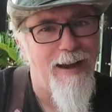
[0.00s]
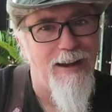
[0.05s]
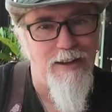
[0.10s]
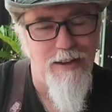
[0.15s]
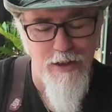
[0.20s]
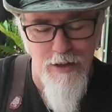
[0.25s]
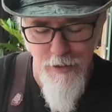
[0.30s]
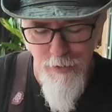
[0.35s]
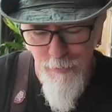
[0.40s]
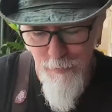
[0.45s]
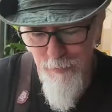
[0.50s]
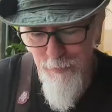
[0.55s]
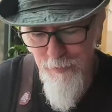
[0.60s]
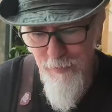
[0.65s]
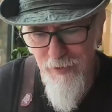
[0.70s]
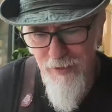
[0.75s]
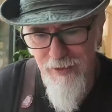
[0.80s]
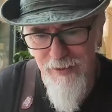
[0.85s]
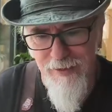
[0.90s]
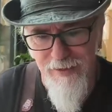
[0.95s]
hat too.
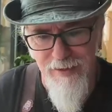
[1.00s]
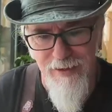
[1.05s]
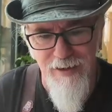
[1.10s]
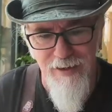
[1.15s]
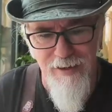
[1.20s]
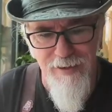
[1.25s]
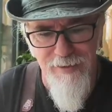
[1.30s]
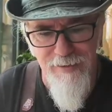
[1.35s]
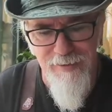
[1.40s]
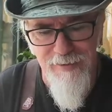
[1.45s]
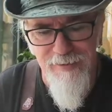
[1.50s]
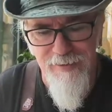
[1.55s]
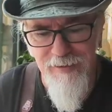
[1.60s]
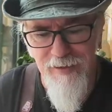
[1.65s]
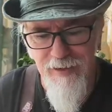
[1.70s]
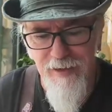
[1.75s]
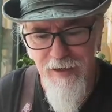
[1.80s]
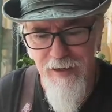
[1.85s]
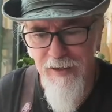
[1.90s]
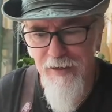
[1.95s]
It, uh,
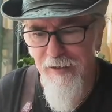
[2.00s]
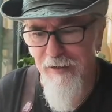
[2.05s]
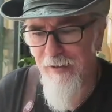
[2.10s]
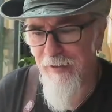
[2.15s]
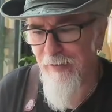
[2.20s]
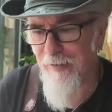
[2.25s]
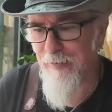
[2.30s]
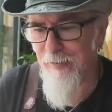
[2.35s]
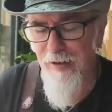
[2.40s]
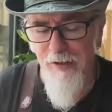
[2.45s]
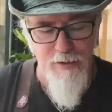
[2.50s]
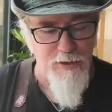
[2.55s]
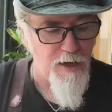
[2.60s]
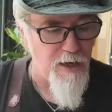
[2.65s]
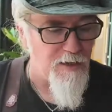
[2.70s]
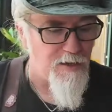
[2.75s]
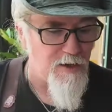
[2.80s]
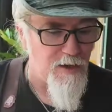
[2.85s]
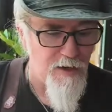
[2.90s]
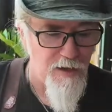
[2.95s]
it's,
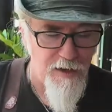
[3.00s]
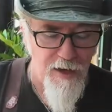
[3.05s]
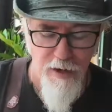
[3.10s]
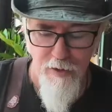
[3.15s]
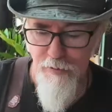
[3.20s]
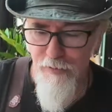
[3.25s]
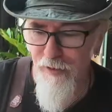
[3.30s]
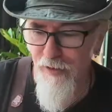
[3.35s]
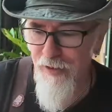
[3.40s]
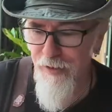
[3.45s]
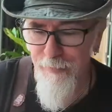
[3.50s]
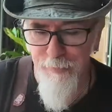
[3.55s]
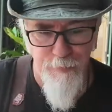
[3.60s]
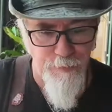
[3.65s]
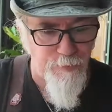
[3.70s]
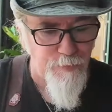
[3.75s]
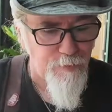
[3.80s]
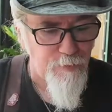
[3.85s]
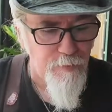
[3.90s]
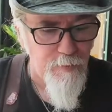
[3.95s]
it's kind of funny.
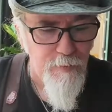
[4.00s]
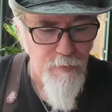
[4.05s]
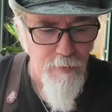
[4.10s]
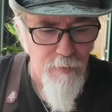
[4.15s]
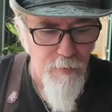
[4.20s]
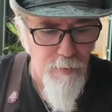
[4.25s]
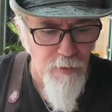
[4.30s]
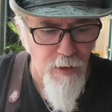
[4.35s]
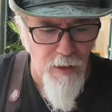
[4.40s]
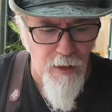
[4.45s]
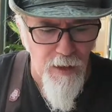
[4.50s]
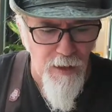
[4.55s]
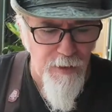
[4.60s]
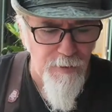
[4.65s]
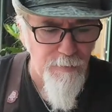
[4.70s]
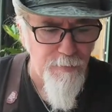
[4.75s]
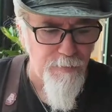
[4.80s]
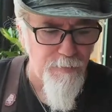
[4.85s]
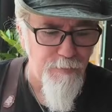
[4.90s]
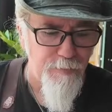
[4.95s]

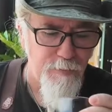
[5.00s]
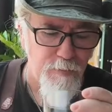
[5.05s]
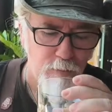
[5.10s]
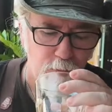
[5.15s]
Um,